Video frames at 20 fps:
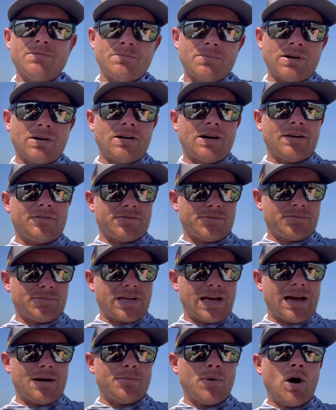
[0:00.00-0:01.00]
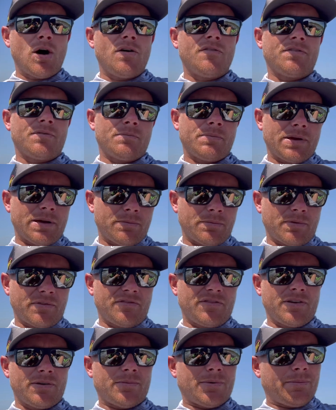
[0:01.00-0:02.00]
but I'll have some time off and be able to
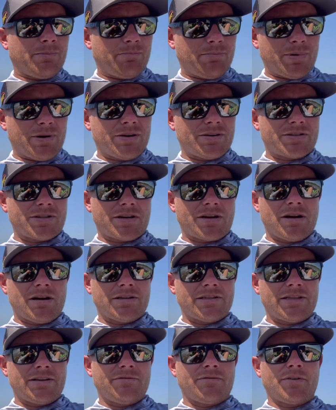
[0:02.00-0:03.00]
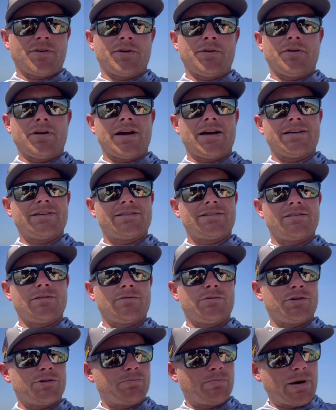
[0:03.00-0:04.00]
film a bunch of content for you guys. So
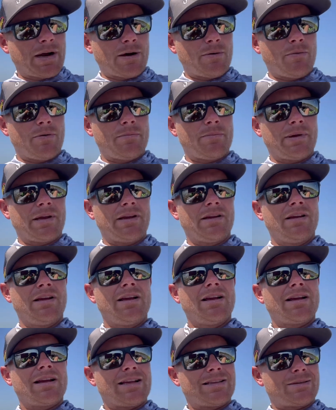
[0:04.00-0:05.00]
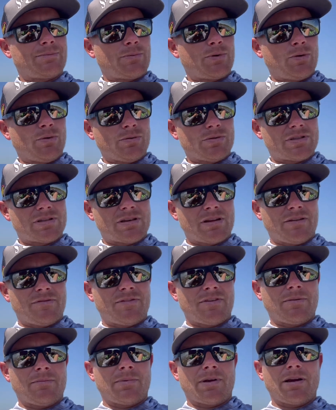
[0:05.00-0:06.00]
just bear with me. Got some cool stuff
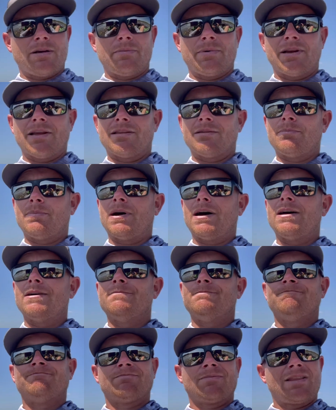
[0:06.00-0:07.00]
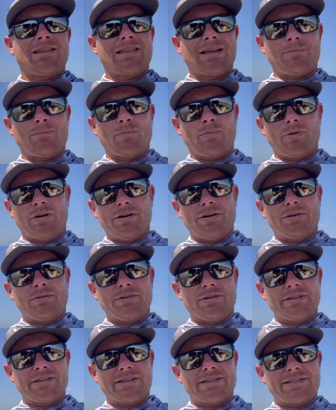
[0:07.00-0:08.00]
coming down the pipe that I'm really,
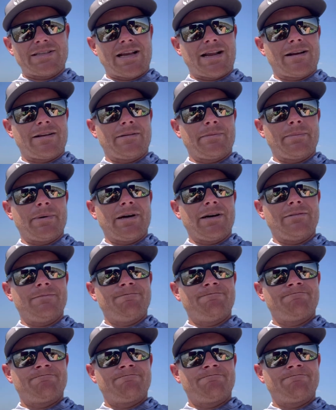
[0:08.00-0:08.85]
really excited about.